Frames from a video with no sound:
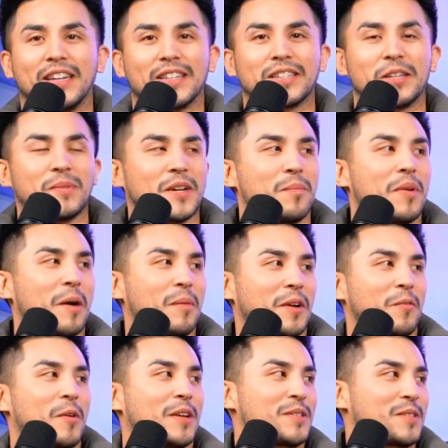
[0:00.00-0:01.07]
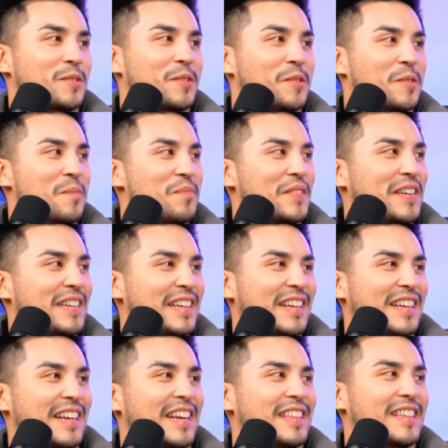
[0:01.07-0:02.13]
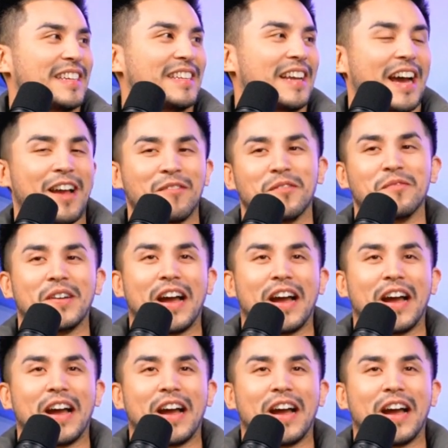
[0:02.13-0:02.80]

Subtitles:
to sleep in a public restroom. And then I have